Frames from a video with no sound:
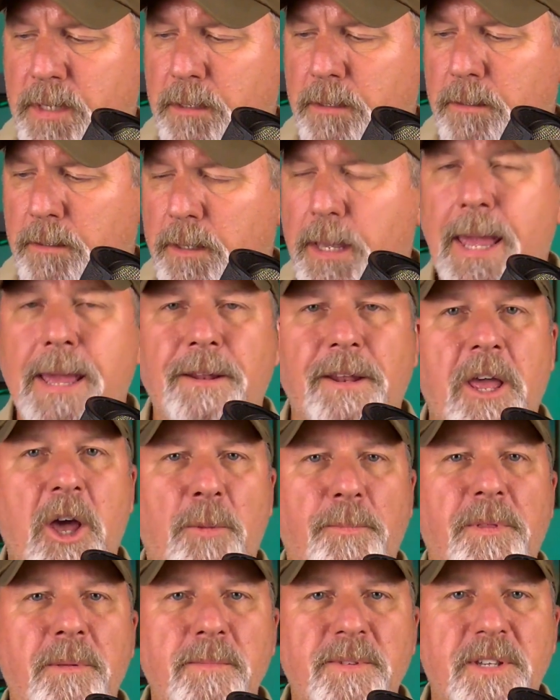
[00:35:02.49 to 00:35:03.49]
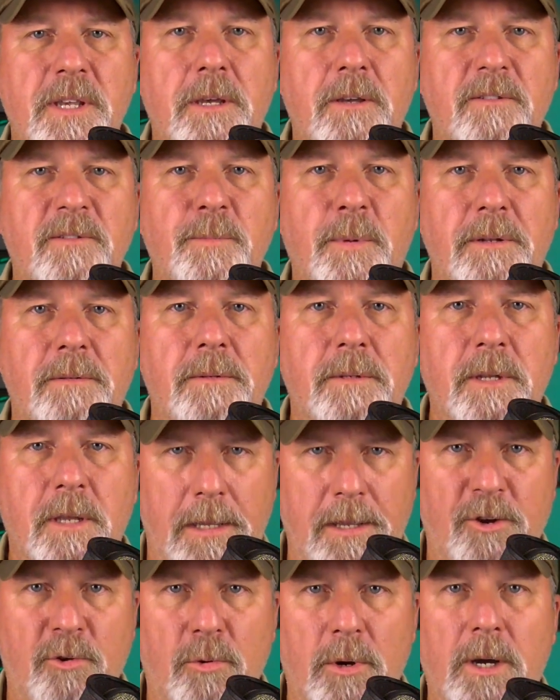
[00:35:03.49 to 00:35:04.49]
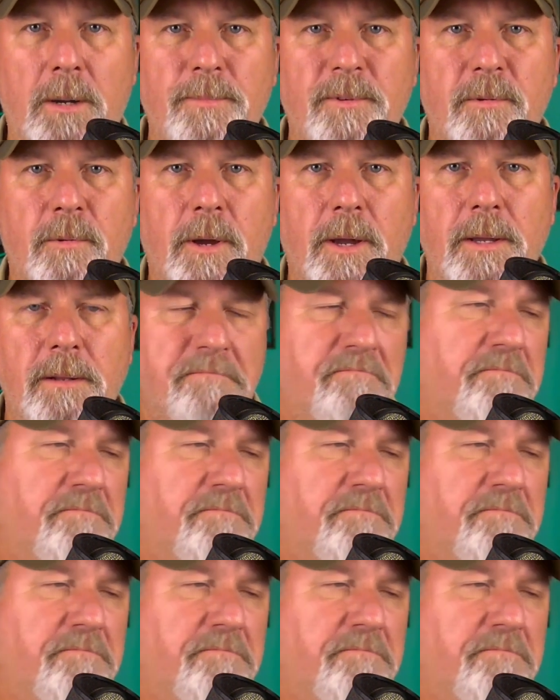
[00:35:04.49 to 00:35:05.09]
can't help themselves but to interrupt, right?